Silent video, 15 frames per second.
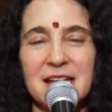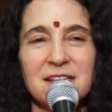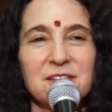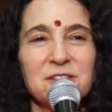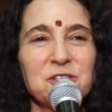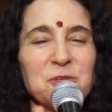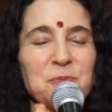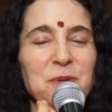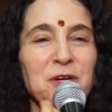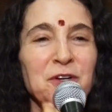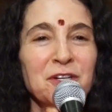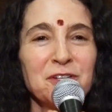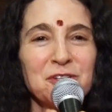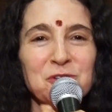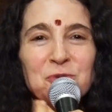
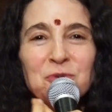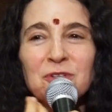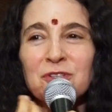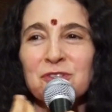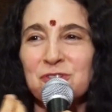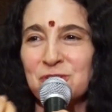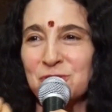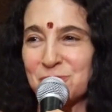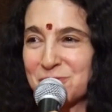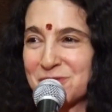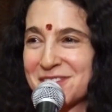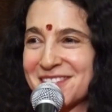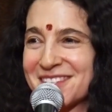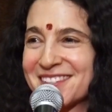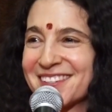Spiritual
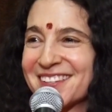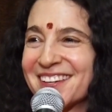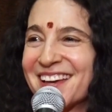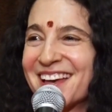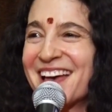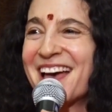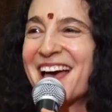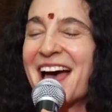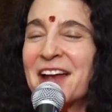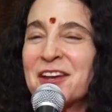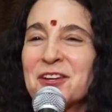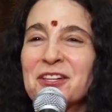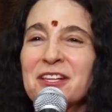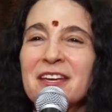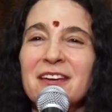juice. And
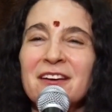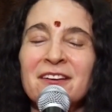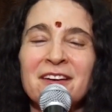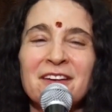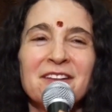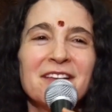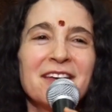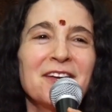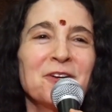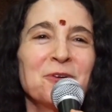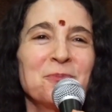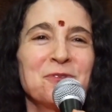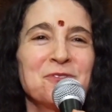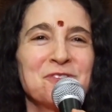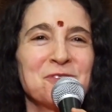you'll hear you'll hear
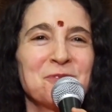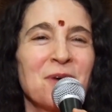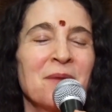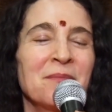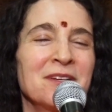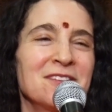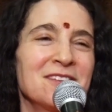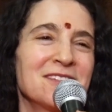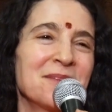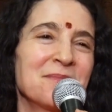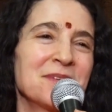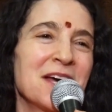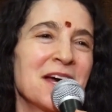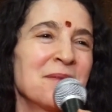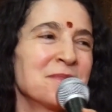Pujya Swamiji
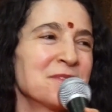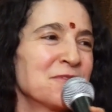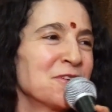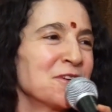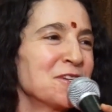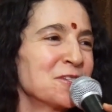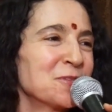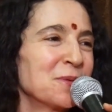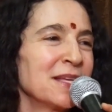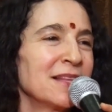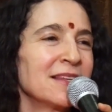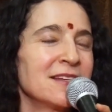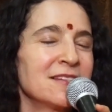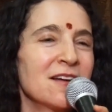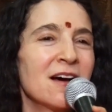sometimes very
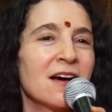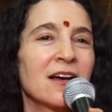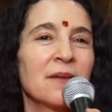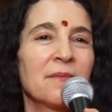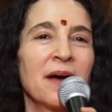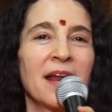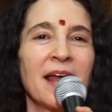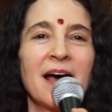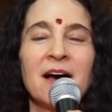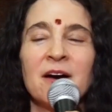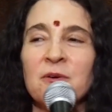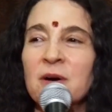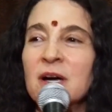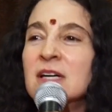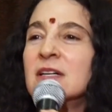sweetly talk about
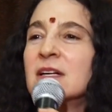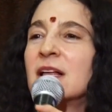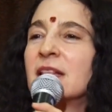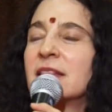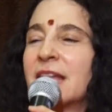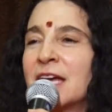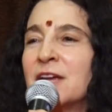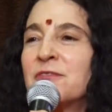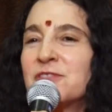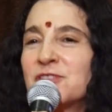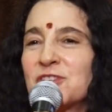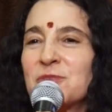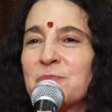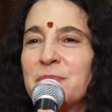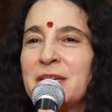how life
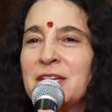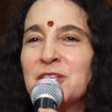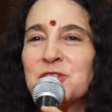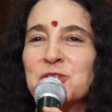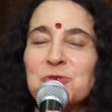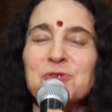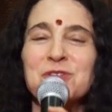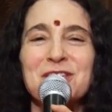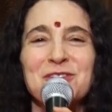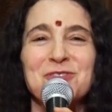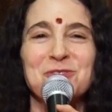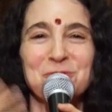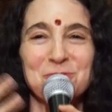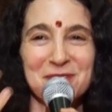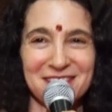should be juicy
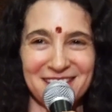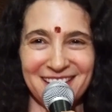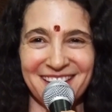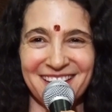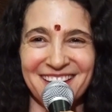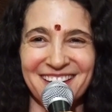juicy.